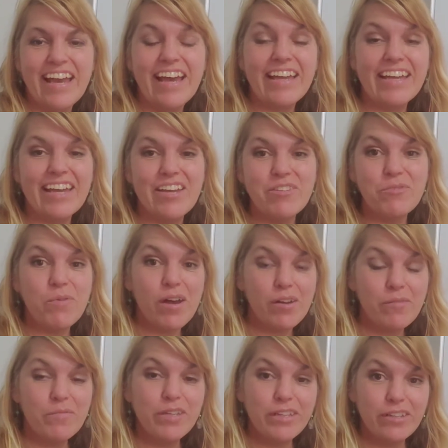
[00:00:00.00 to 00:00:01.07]
Hi guys,
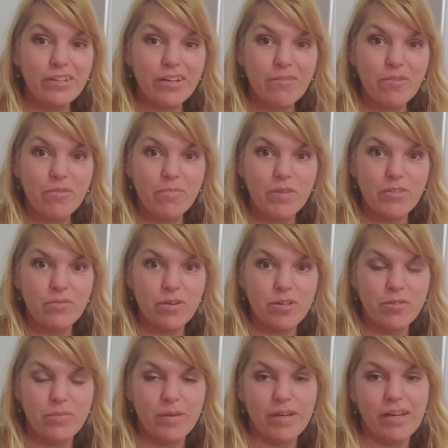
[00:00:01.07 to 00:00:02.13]
welcome to Learning with Miss
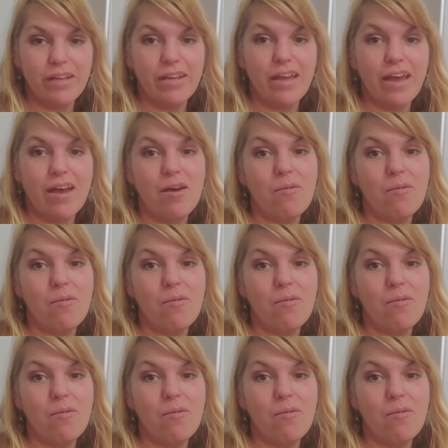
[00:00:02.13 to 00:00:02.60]
Roseberry.